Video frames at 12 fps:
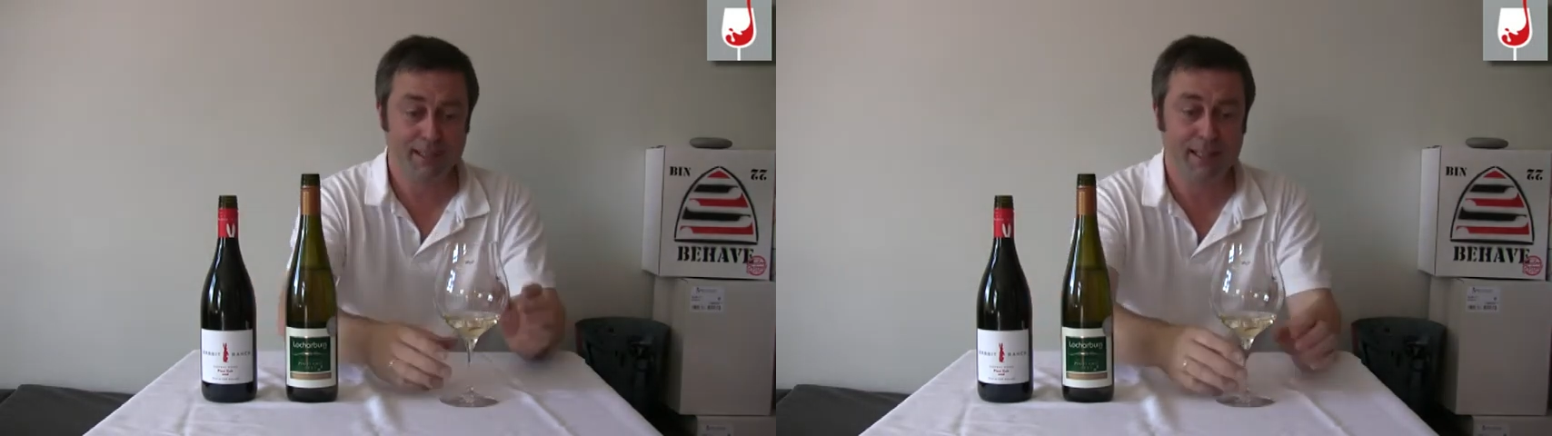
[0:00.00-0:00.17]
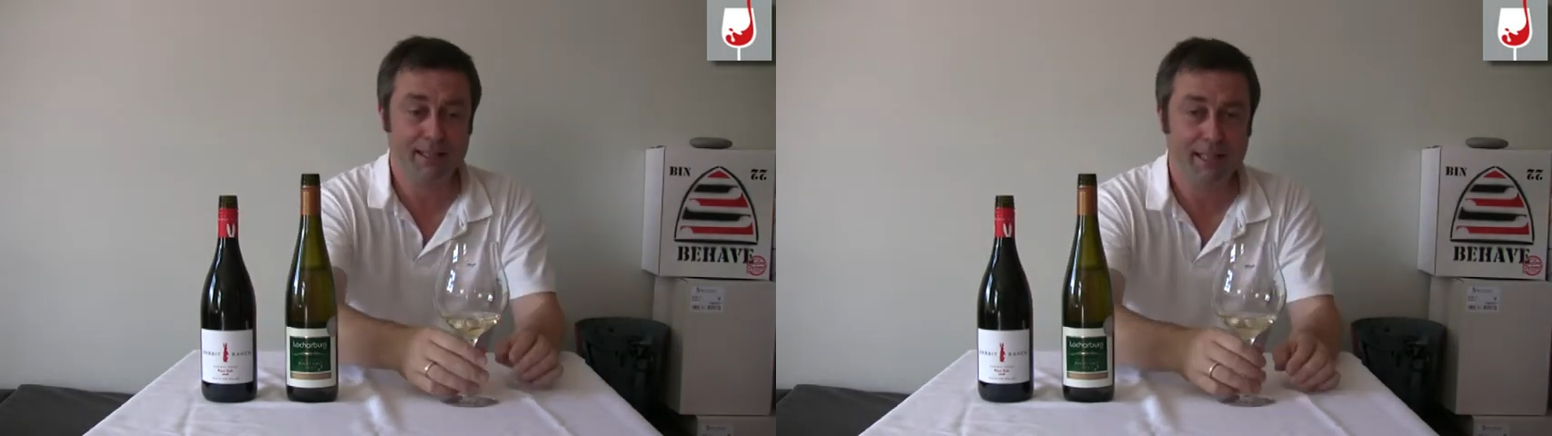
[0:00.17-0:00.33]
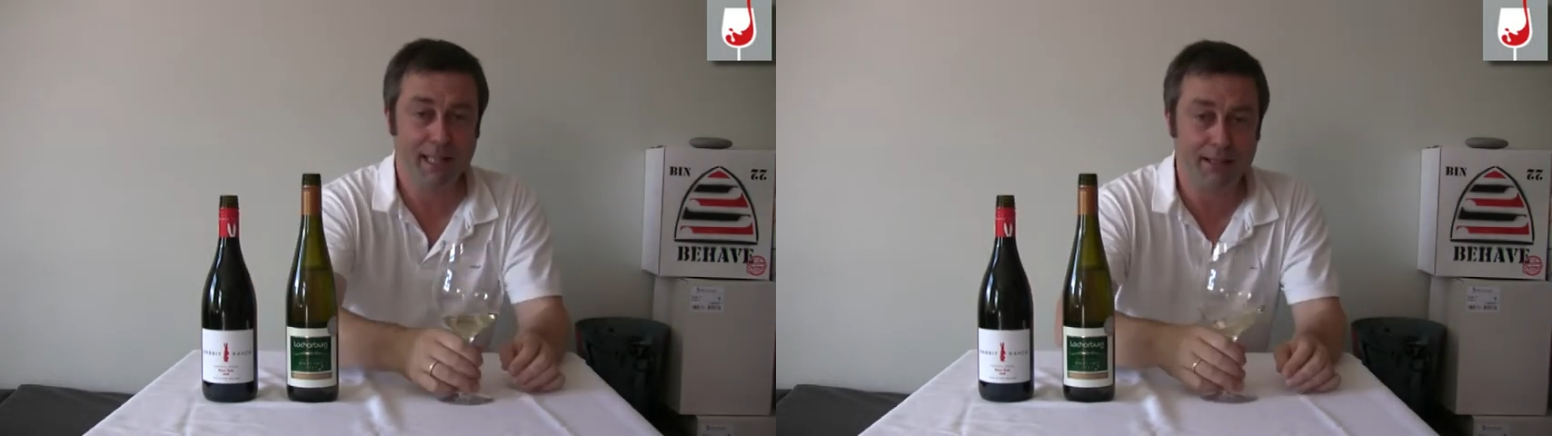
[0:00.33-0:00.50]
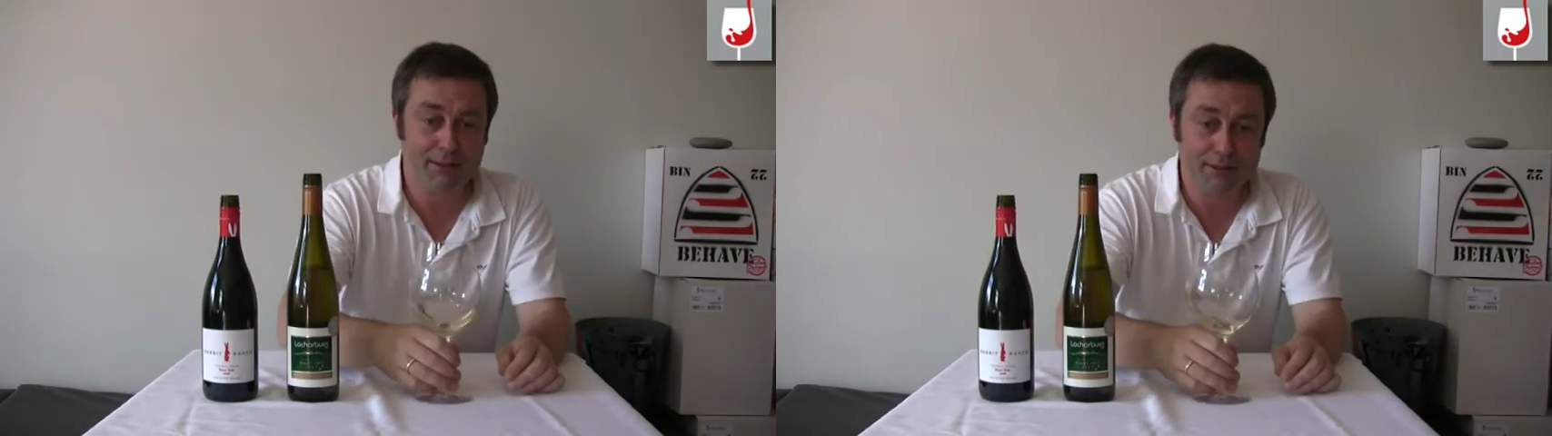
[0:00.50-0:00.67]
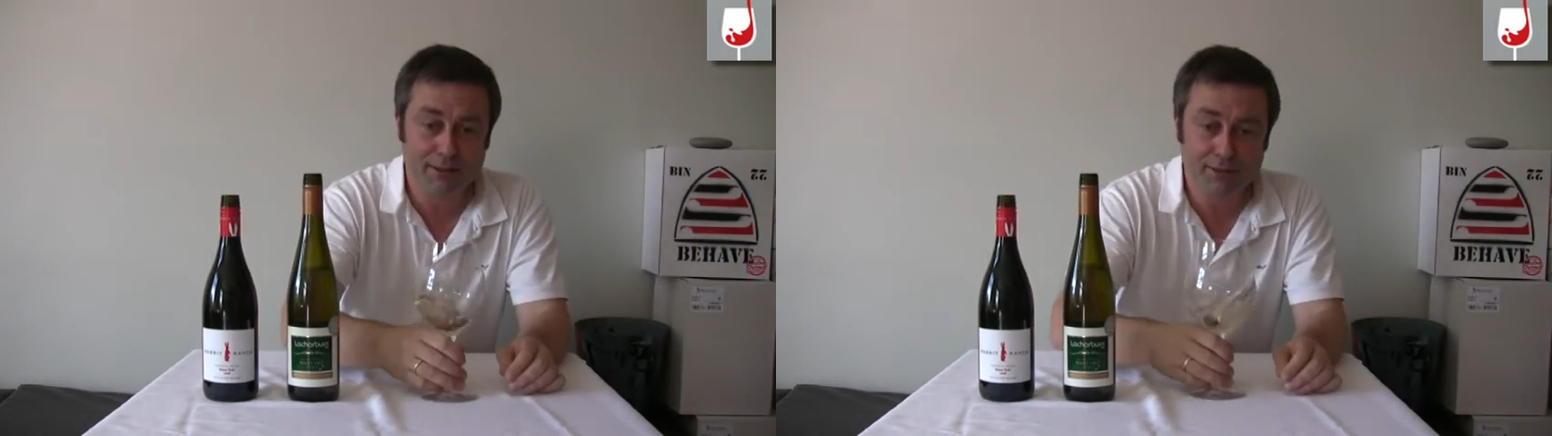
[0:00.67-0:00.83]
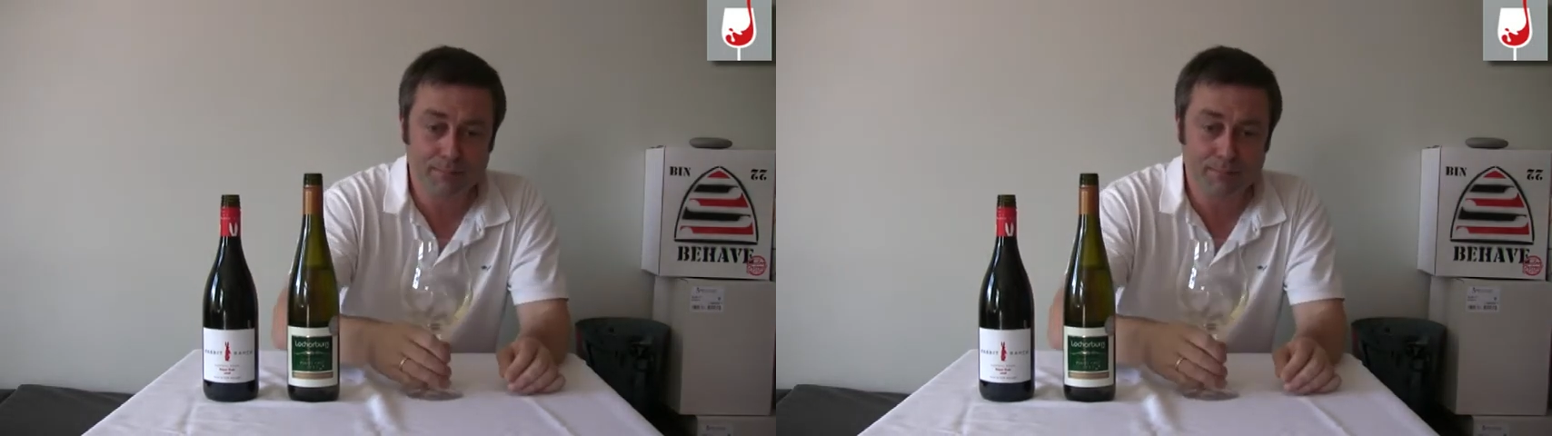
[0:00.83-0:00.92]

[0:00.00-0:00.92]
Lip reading: in there, and